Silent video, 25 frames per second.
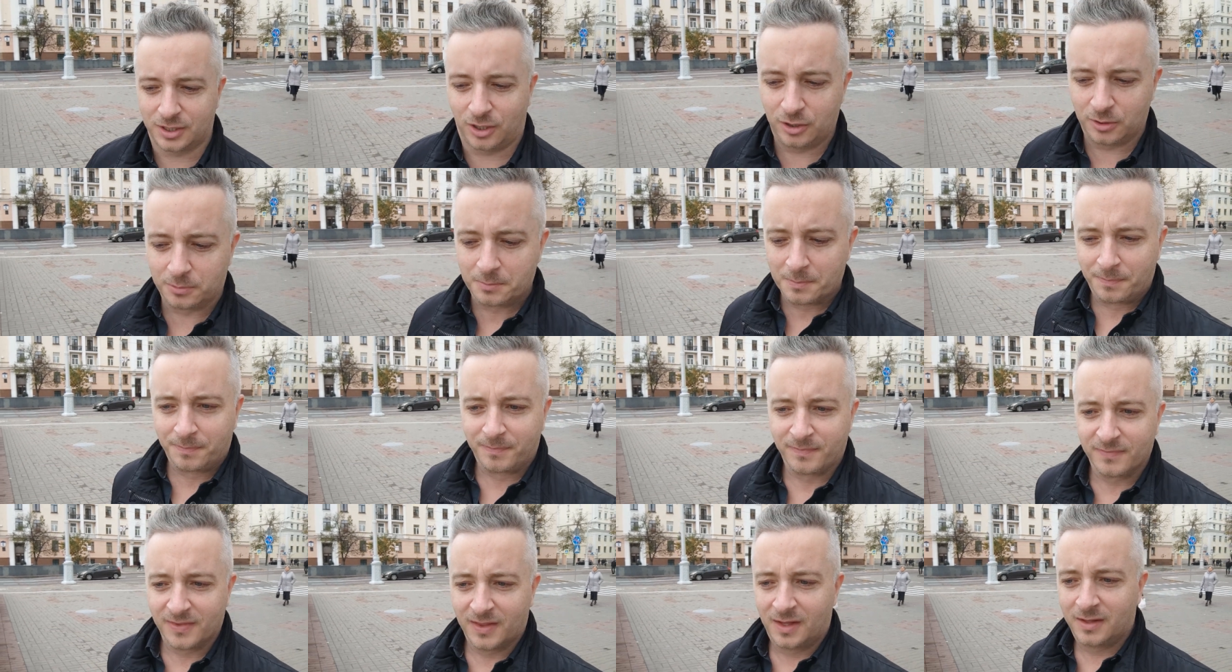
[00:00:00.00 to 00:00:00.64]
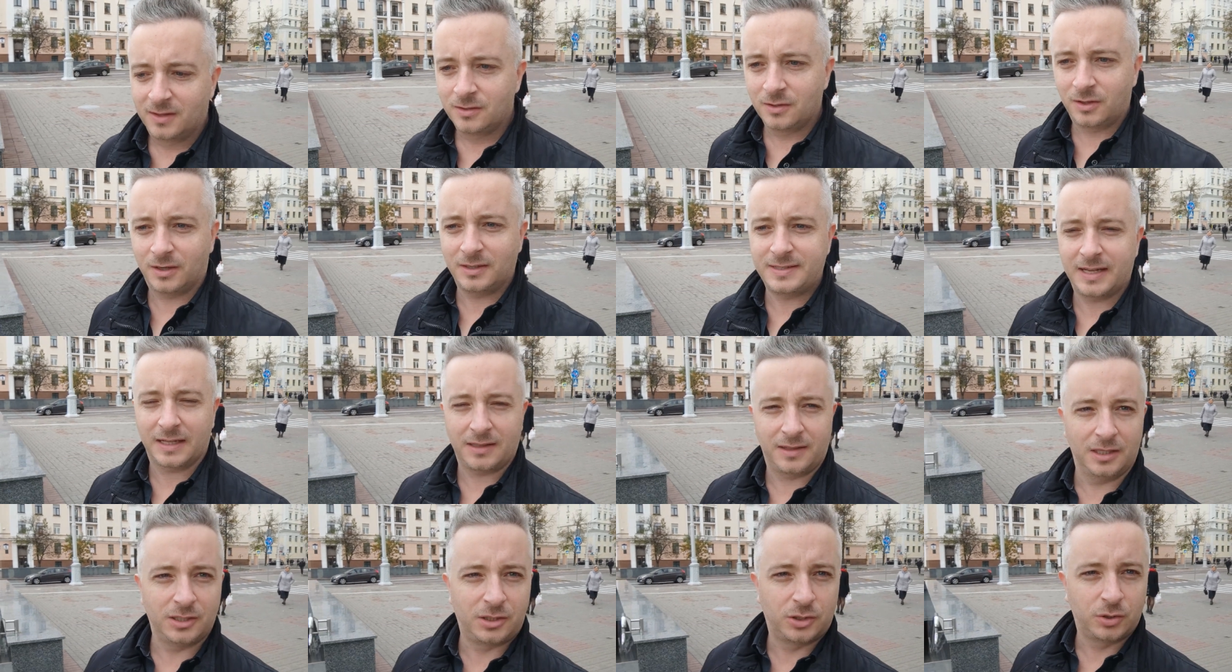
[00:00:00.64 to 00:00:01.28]
So not
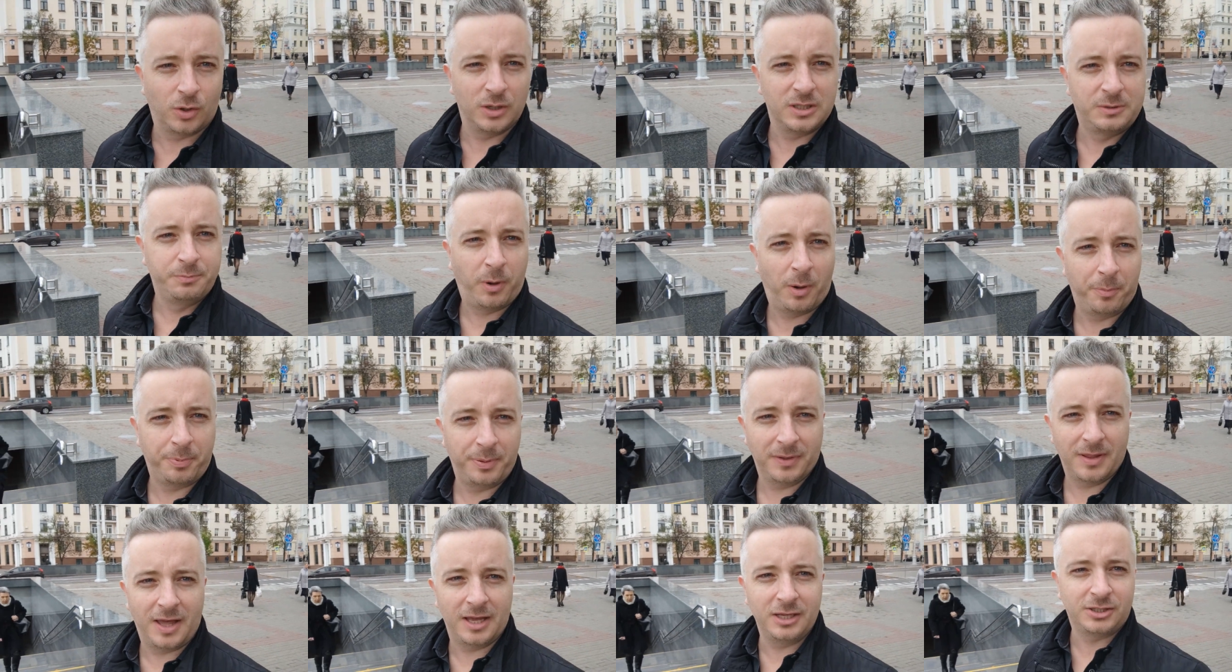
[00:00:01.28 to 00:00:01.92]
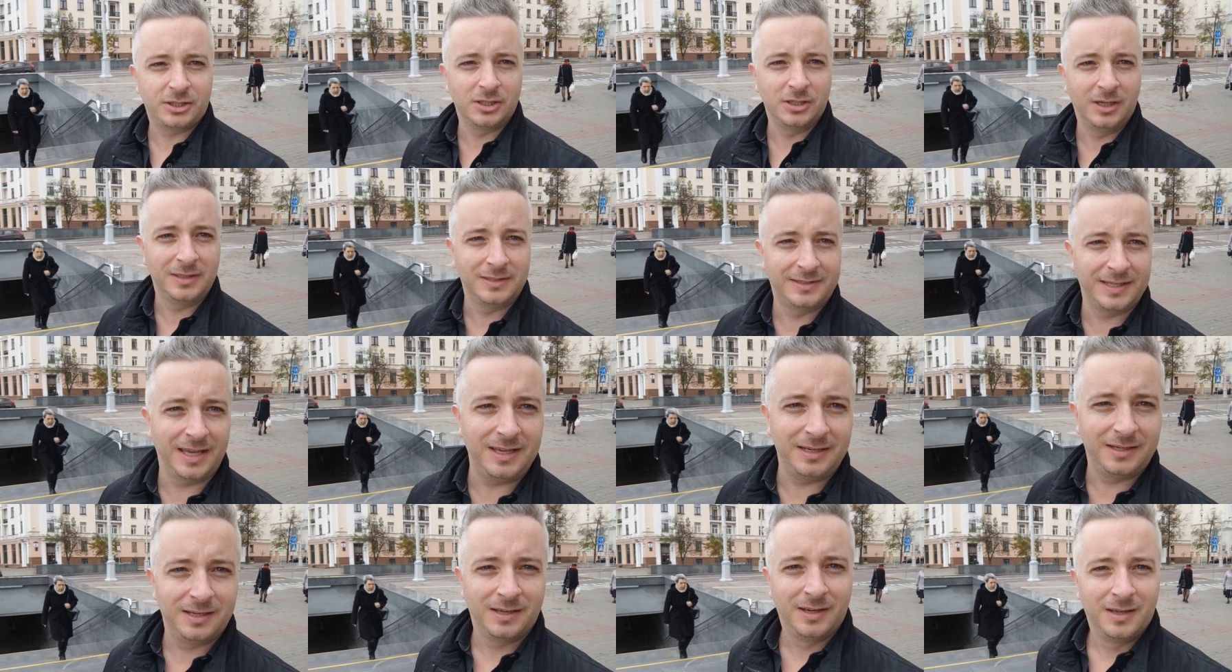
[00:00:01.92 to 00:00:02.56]
exactly a choice population.
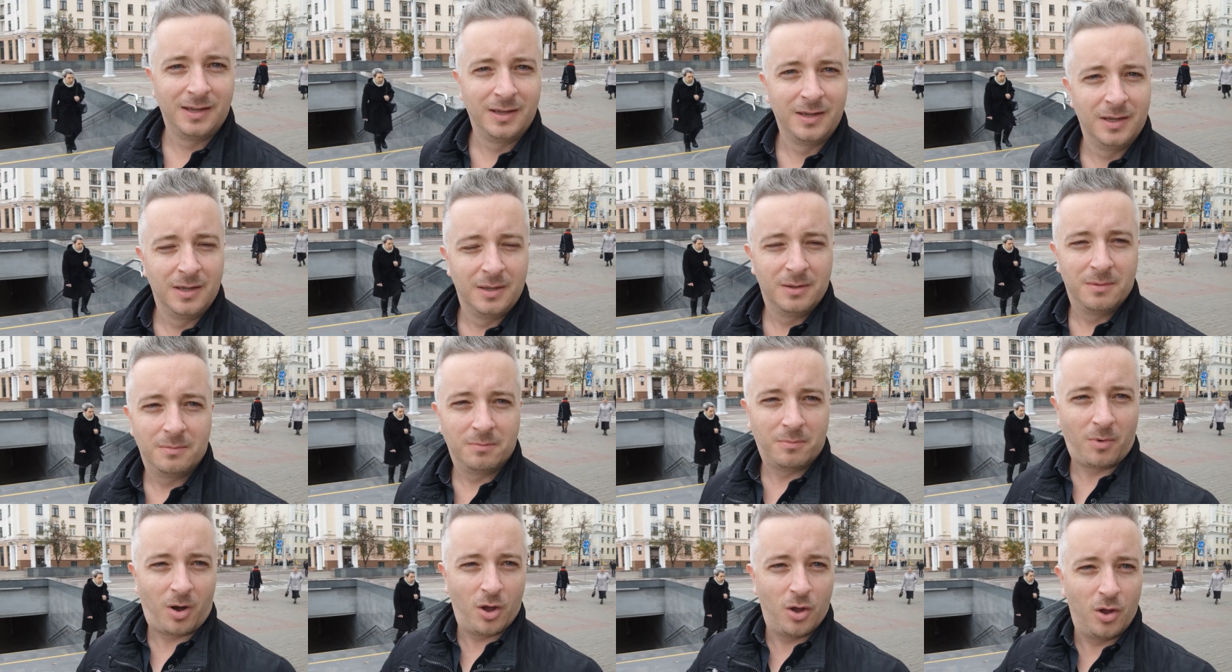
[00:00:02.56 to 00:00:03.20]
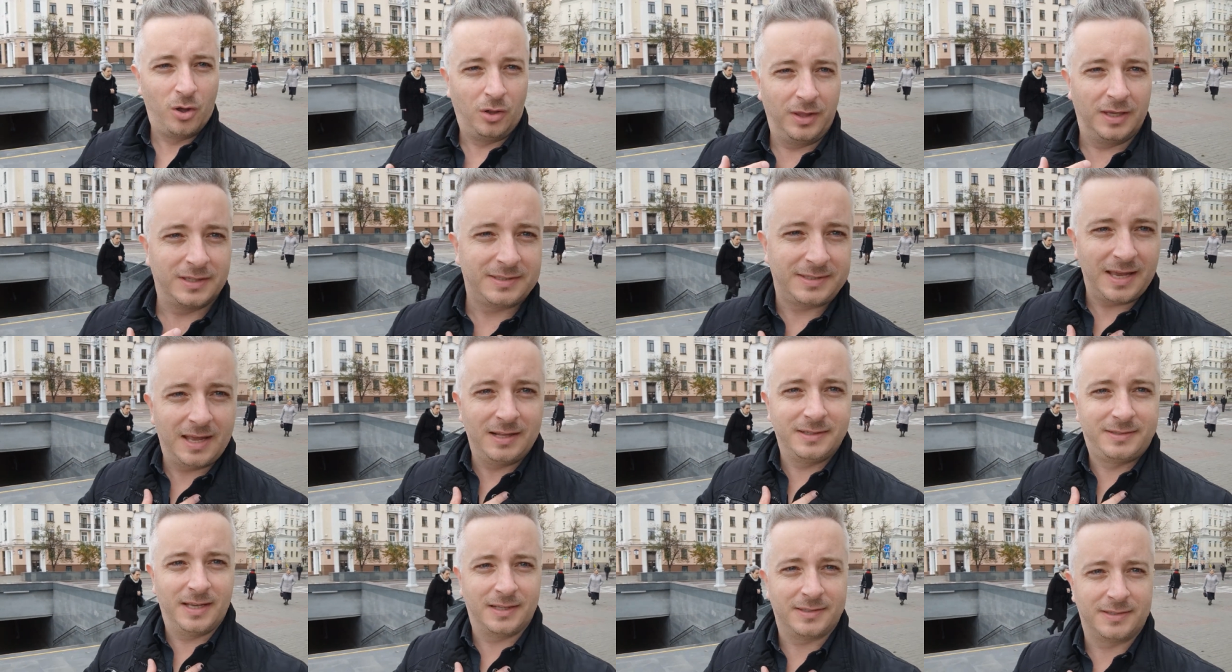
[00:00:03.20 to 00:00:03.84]
Indeed, my
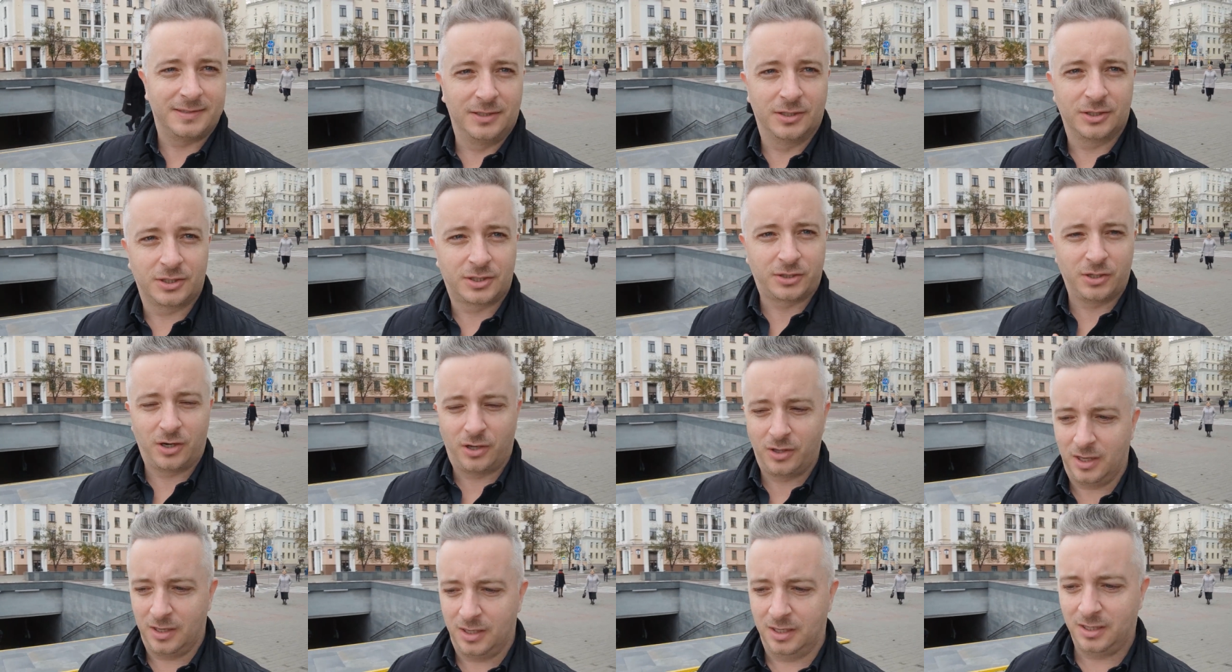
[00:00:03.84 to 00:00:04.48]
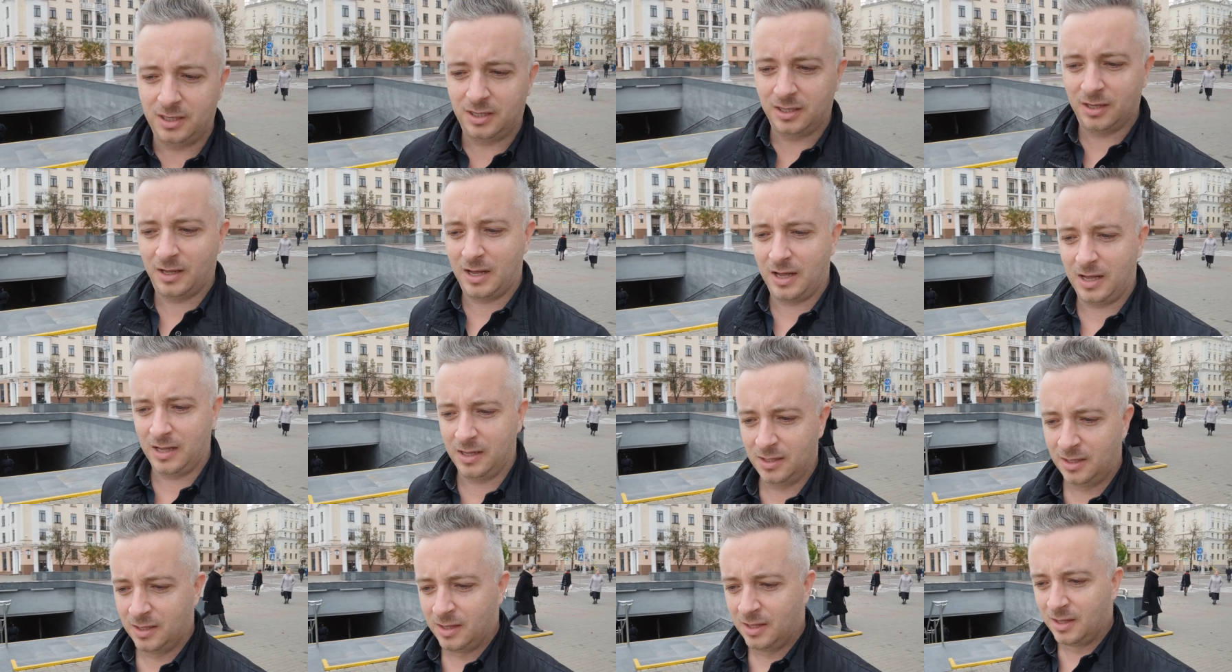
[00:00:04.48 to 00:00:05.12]
earliest ancestors in Australia
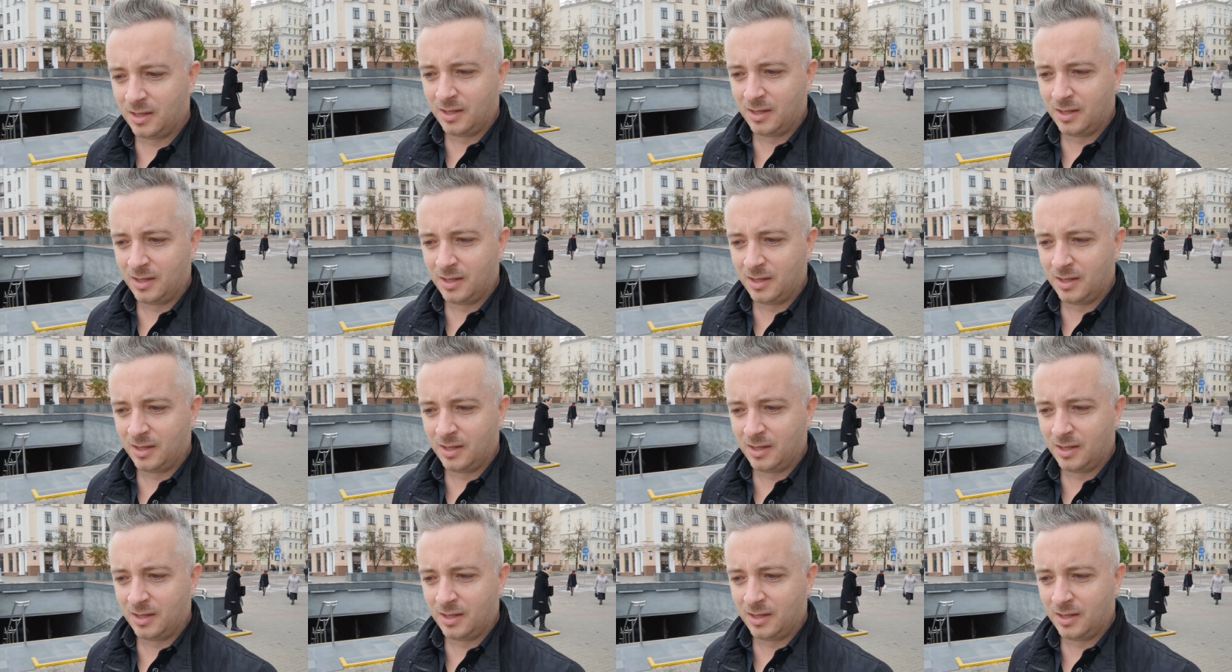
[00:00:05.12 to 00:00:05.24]
uh,